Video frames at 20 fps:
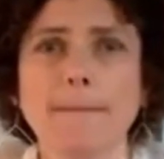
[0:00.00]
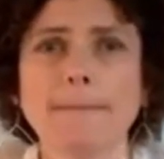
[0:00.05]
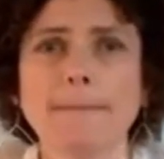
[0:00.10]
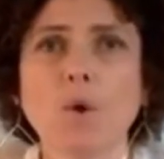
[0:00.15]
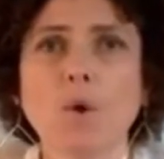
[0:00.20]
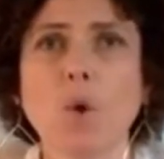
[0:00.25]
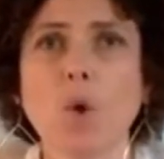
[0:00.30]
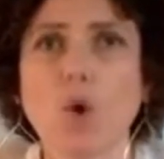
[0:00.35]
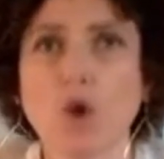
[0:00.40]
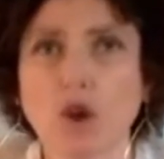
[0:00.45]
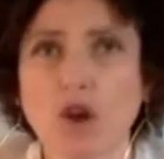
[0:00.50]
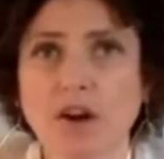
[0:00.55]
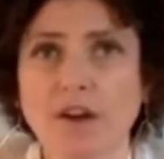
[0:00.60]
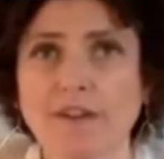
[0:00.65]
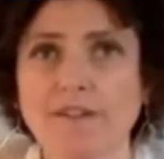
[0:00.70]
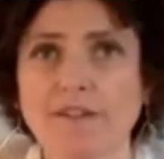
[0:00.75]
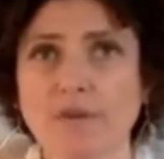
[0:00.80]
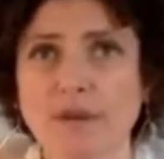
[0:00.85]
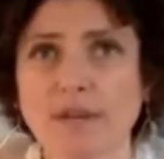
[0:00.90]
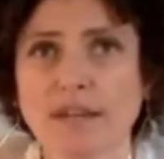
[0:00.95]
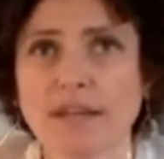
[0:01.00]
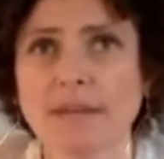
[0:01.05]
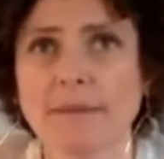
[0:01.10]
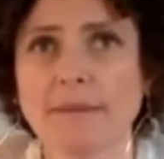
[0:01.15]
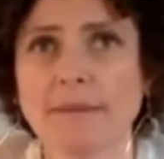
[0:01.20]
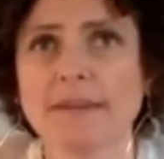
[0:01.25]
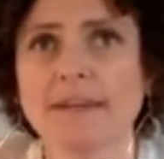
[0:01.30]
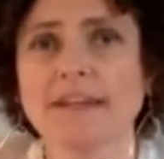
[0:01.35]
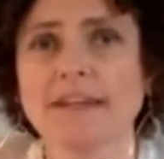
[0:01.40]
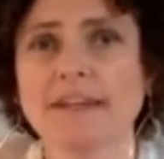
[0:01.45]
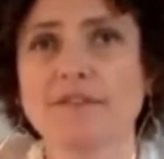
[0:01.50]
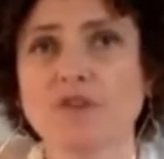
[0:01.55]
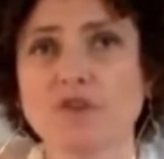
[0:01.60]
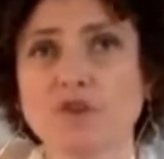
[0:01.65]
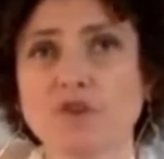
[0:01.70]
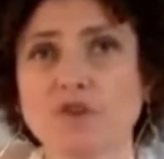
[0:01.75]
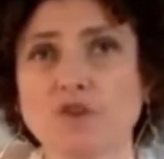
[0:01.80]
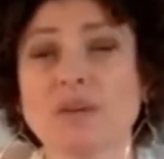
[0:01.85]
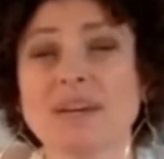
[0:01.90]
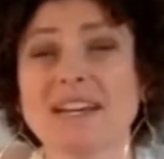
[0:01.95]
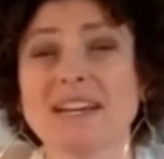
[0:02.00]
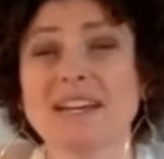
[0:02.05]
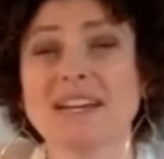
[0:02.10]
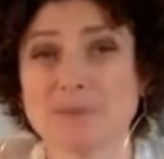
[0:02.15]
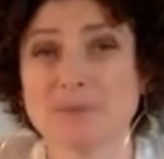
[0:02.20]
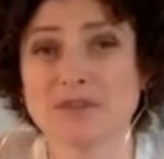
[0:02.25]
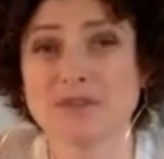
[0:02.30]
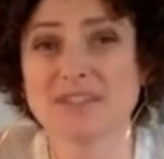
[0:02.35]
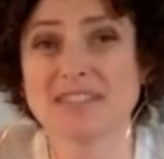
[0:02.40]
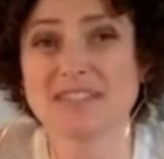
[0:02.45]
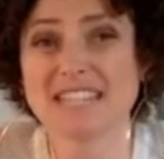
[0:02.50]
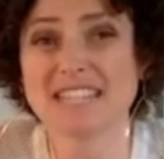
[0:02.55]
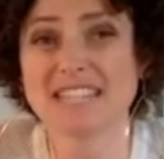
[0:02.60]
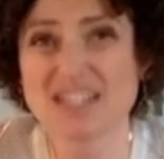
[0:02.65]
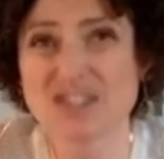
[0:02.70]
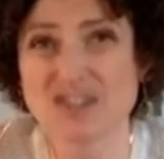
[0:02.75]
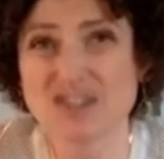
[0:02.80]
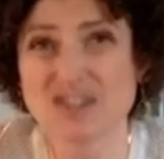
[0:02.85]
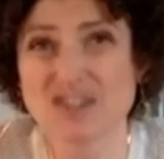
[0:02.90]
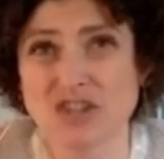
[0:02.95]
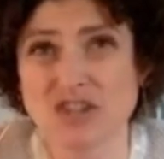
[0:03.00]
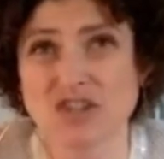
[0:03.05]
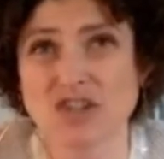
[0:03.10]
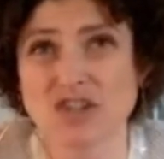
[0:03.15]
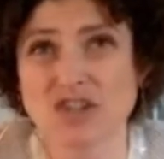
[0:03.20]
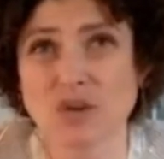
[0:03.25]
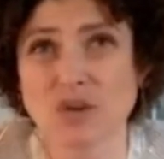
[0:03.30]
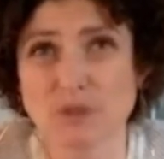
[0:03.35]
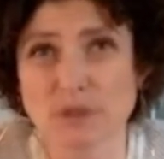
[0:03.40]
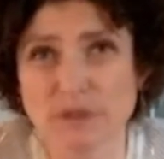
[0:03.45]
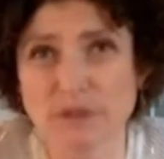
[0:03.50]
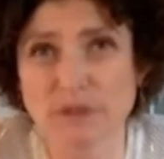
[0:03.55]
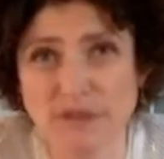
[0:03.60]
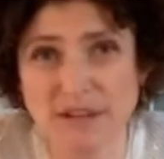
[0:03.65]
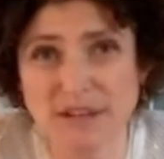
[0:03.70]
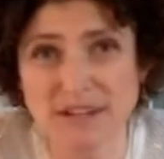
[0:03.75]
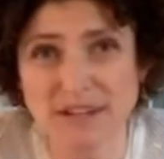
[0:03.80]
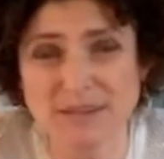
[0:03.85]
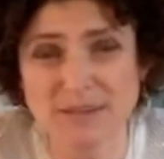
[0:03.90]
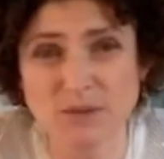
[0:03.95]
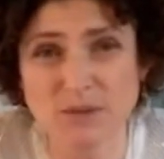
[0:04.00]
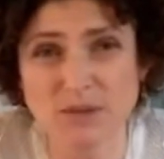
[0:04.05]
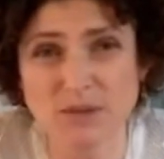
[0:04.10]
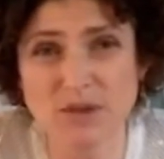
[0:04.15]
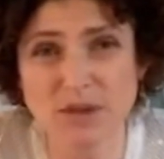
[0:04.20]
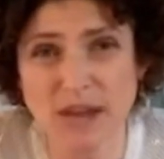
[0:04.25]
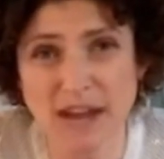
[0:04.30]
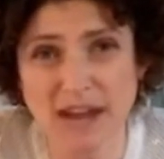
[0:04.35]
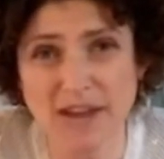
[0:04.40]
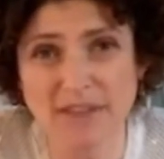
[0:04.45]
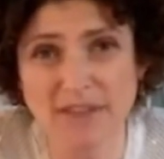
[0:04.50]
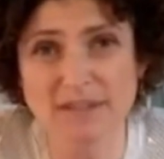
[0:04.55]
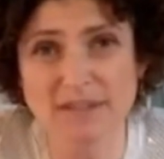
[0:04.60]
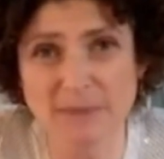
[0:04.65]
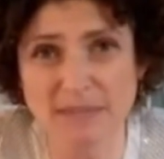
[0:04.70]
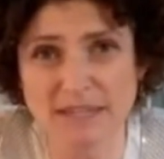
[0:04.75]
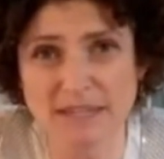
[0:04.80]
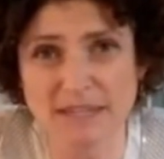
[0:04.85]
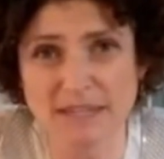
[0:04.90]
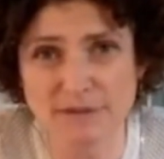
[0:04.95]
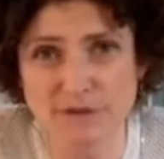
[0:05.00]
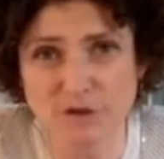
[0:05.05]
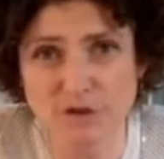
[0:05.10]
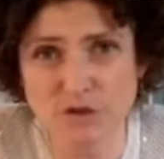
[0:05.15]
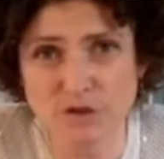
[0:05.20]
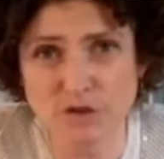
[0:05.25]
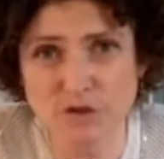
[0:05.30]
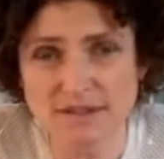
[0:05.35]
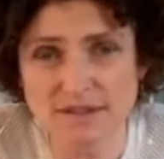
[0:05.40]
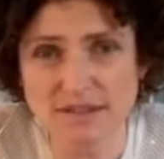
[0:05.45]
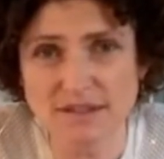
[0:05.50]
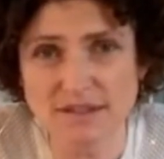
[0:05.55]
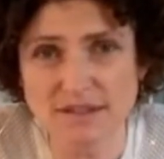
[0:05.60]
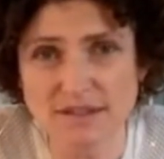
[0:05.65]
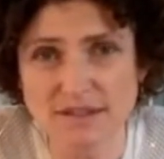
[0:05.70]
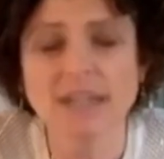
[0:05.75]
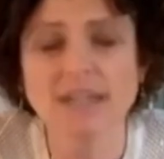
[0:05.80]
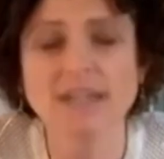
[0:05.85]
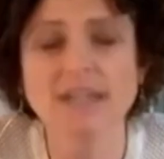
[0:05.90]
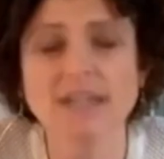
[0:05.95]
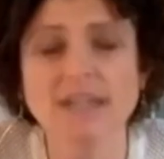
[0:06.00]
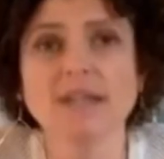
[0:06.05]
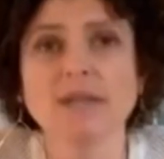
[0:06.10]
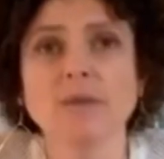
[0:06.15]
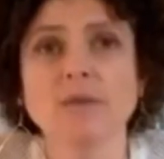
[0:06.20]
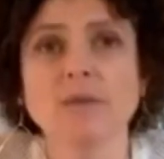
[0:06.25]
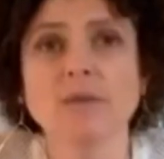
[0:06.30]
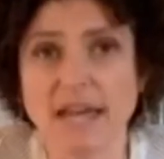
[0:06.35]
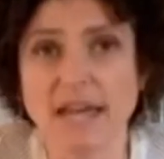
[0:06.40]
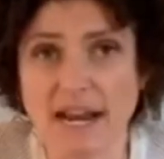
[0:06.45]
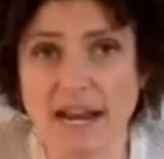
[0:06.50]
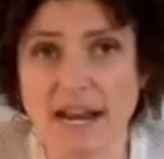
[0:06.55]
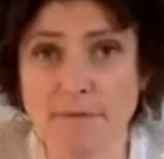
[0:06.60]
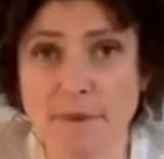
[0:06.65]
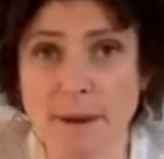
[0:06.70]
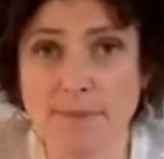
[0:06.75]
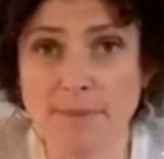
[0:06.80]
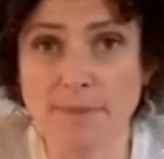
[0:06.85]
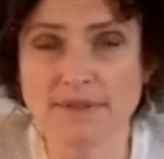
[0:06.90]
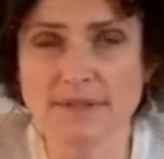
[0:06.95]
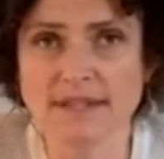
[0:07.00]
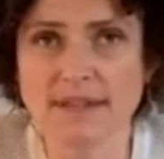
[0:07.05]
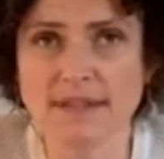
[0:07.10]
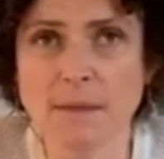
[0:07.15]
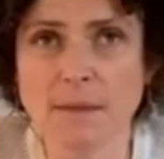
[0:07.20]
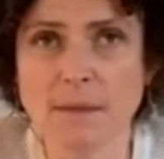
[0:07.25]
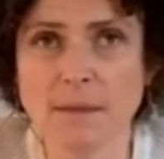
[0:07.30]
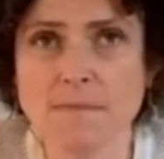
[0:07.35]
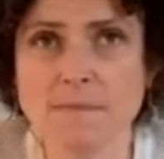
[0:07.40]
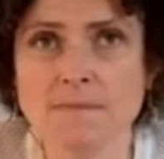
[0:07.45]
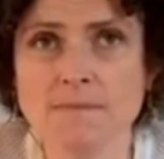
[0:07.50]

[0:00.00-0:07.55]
Or avoid them if you experience indigestion or reflux when you have spicy foods that have peppers in them.